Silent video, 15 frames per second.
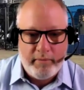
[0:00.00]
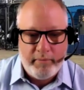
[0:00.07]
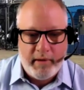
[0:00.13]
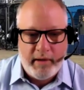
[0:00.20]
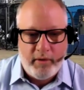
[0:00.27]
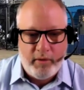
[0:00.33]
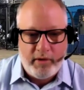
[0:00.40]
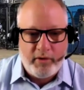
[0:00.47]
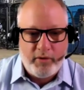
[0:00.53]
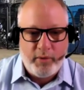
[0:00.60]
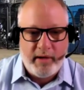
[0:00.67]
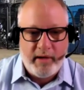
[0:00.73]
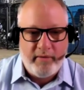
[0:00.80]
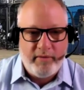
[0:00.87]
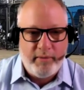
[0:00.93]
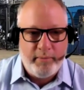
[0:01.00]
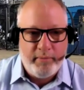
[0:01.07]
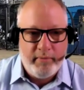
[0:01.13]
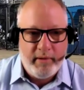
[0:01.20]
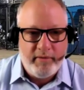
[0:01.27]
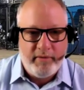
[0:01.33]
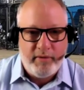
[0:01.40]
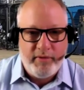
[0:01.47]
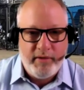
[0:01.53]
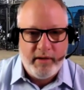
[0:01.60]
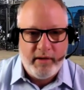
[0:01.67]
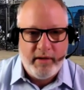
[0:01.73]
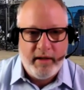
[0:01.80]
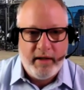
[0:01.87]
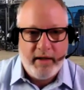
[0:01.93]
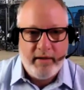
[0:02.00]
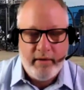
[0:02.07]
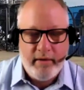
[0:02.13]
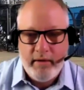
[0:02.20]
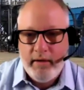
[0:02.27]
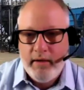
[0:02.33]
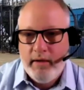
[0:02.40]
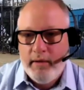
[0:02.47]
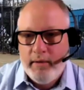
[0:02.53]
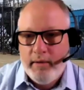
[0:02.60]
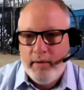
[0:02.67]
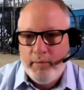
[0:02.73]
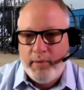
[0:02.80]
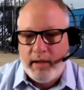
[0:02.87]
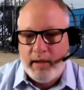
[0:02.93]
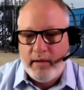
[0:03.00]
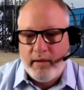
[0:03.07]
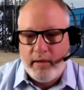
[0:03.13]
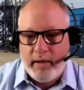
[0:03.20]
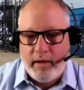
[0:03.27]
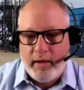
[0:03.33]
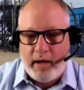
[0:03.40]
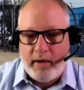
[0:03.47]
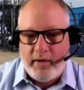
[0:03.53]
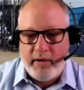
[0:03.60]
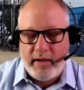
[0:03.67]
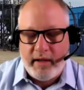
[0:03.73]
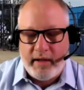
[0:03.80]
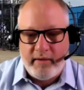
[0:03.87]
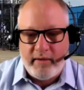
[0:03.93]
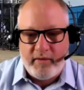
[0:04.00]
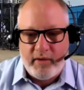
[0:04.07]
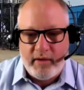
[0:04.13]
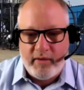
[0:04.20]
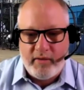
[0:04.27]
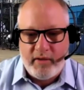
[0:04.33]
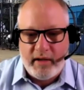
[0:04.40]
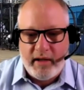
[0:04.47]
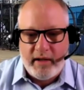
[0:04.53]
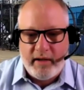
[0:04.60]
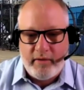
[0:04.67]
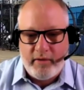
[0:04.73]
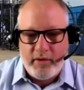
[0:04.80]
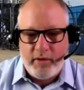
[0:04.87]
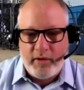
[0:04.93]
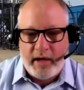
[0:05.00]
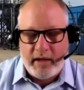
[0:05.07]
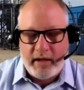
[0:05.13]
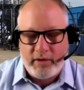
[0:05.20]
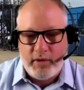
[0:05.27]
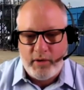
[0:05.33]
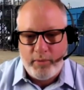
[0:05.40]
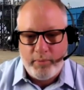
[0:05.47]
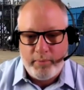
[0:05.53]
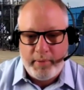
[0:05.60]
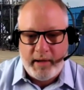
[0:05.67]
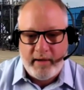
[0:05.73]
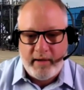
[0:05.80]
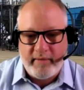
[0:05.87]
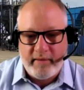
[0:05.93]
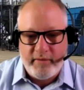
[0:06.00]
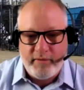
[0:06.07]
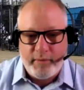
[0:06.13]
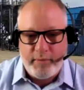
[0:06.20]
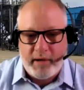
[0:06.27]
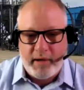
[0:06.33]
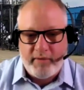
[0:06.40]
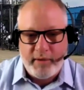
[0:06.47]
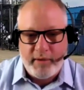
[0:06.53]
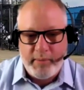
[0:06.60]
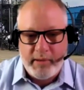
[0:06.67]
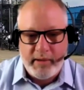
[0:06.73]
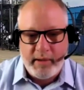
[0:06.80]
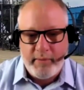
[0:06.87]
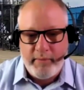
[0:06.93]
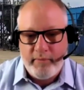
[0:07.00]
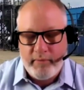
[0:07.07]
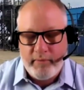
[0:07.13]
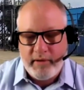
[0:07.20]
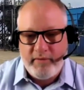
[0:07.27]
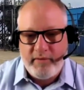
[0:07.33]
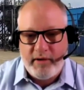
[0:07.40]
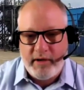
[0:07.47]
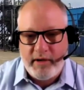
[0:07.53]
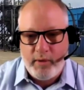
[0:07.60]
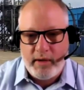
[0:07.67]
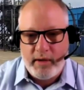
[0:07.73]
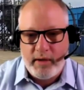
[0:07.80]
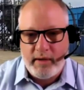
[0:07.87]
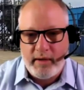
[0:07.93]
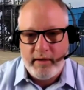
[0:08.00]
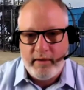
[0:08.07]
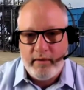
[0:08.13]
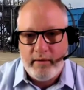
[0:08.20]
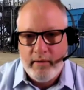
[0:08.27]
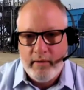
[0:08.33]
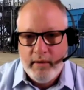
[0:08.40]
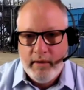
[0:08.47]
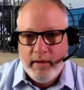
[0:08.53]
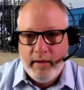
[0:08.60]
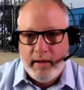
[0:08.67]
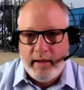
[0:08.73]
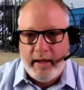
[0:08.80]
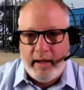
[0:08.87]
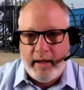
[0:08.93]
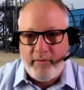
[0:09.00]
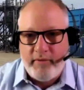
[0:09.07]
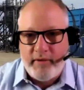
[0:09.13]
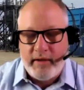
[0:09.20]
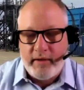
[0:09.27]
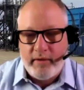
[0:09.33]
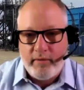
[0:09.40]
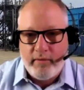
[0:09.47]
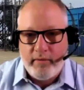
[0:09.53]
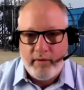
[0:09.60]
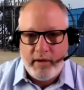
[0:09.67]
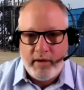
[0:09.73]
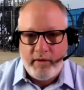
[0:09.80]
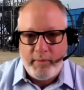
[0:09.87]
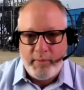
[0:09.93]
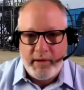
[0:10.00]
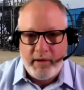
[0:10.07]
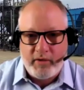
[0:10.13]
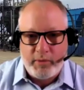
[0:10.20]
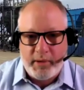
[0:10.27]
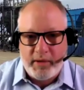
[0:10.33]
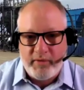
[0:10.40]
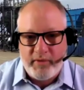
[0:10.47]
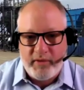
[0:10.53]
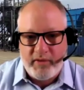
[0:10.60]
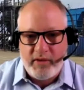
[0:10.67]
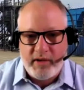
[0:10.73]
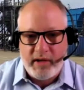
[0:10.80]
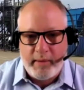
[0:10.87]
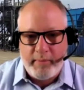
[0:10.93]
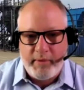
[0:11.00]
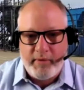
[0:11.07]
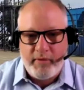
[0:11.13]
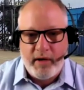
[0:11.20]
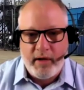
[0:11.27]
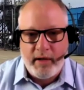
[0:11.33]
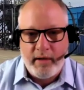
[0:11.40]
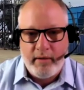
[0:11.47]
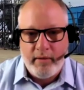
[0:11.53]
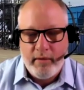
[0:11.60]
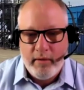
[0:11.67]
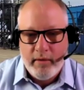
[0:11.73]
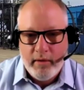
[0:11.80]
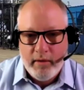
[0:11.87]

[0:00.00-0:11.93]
my lawyers would have a field day. But our intent is to get to cash flow positive and profitability, very quickly, and having the PR Spring facility up and running,